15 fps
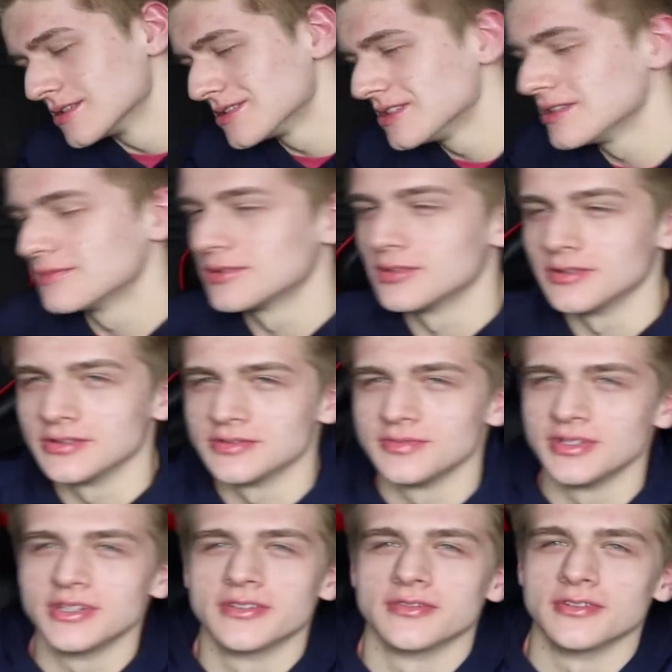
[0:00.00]
Cenable is
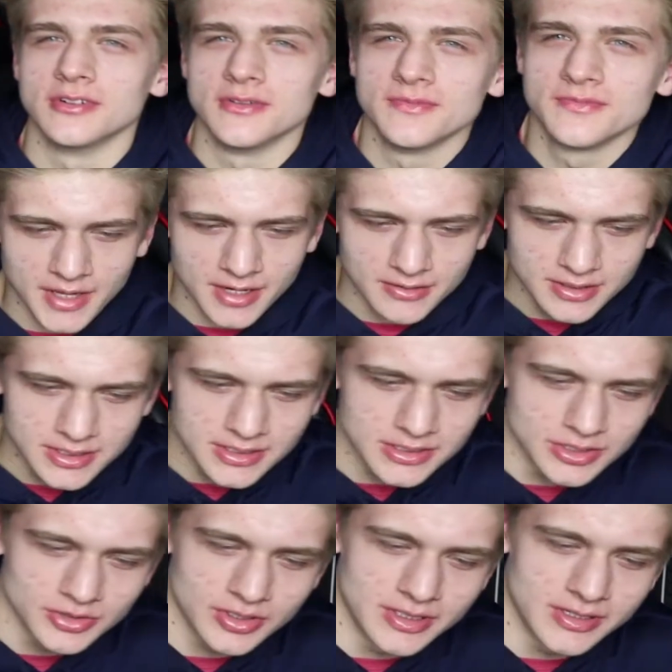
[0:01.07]
beautiful. I really
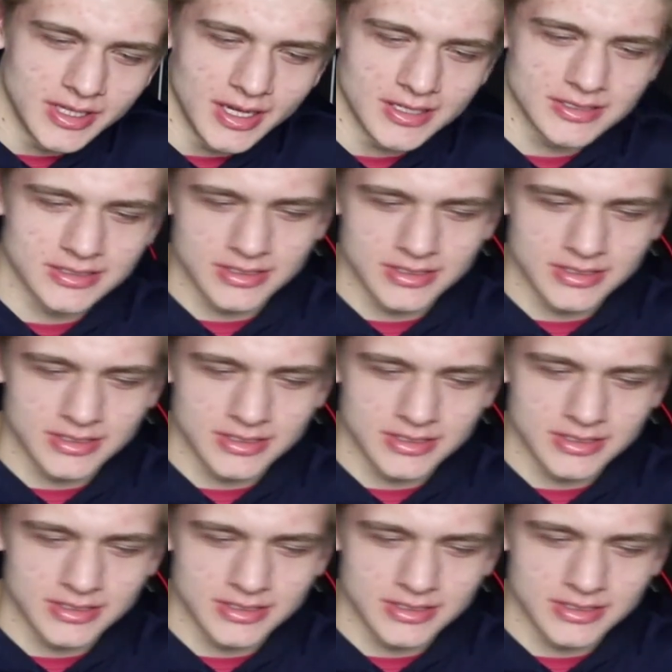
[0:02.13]
enjoyed that,